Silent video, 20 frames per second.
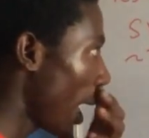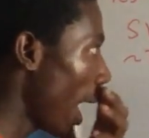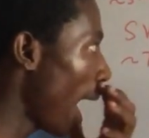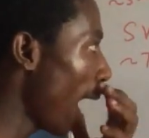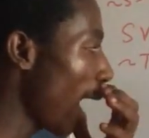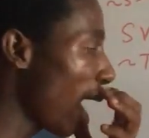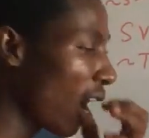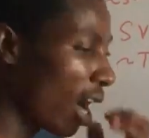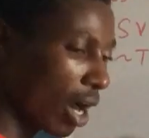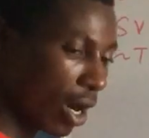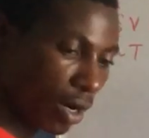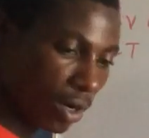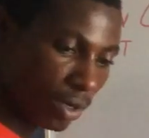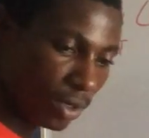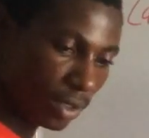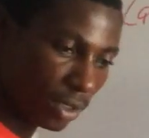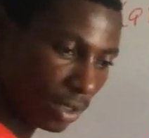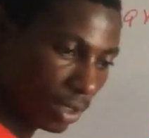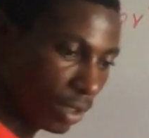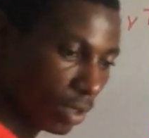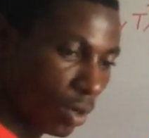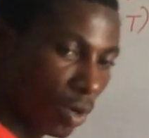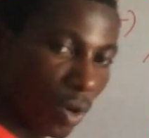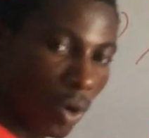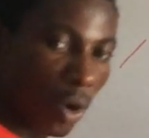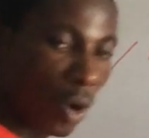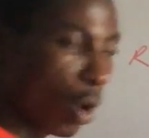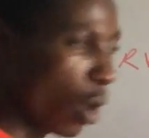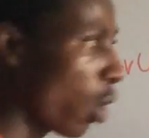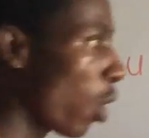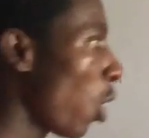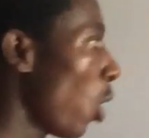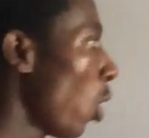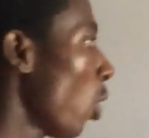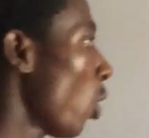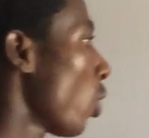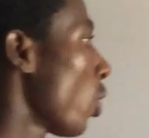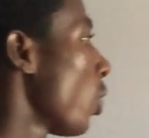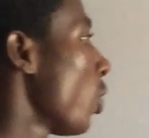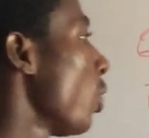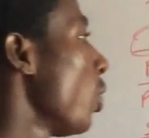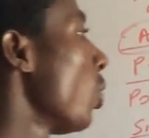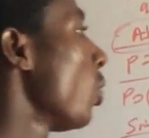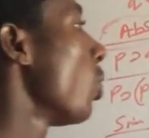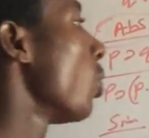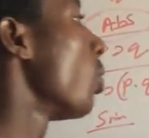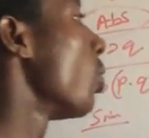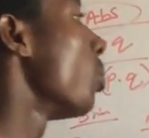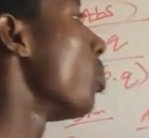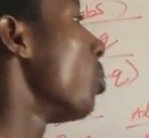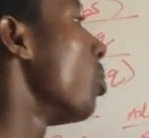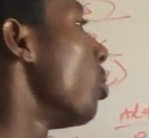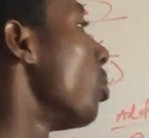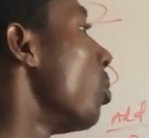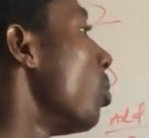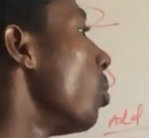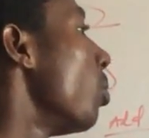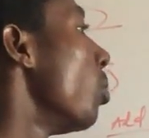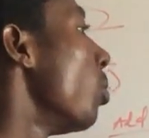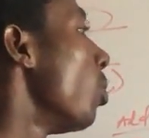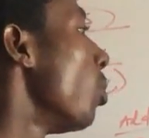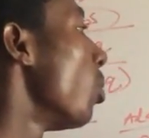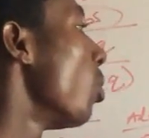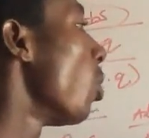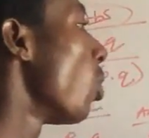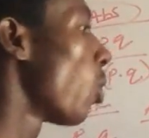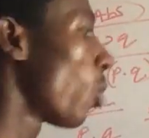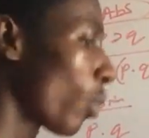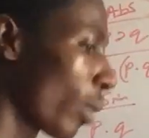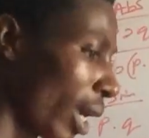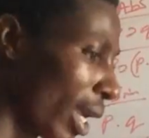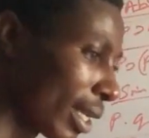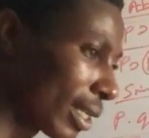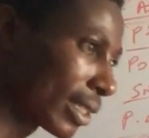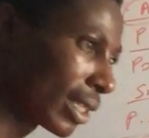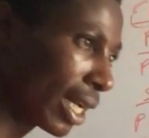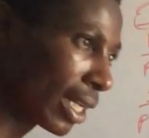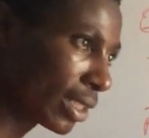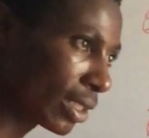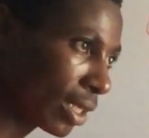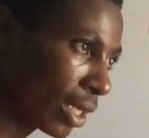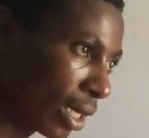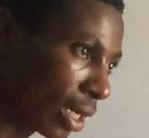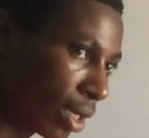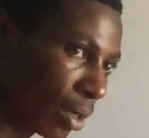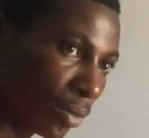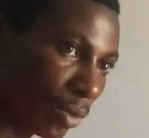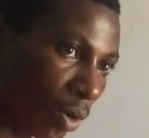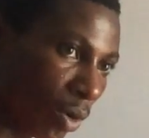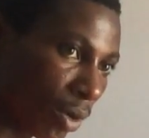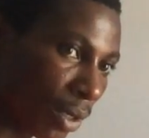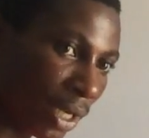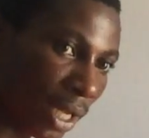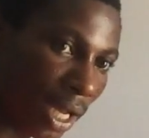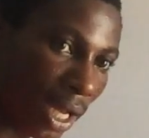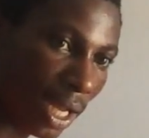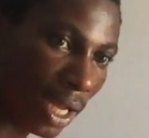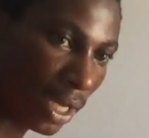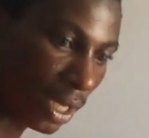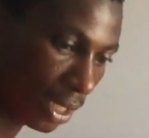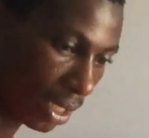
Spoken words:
R or U. Where is that order